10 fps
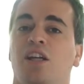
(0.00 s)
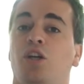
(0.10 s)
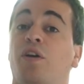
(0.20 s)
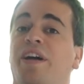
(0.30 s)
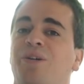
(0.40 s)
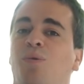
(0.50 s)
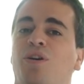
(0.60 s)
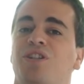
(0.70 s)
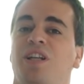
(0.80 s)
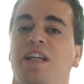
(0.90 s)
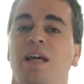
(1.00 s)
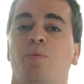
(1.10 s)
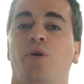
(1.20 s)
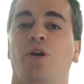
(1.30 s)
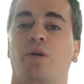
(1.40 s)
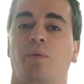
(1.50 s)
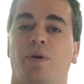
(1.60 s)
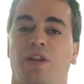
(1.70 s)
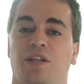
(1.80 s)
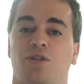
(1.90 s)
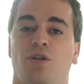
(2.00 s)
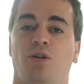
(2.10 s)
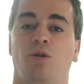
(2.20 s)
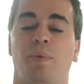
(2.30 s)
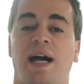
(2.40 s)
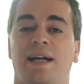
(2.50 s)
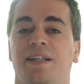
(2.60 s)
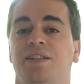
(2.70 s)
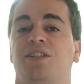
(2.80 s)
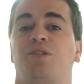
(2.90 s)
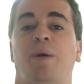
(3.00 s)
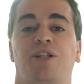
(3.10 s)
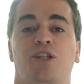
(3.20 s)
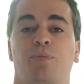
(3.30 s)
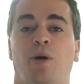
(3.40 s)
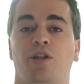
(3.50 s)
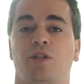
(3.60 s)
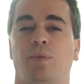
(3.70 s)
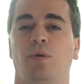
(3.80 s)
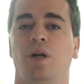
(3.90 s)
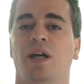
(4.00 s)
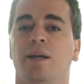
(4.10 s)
You're going to want to network with external parties as much as possible,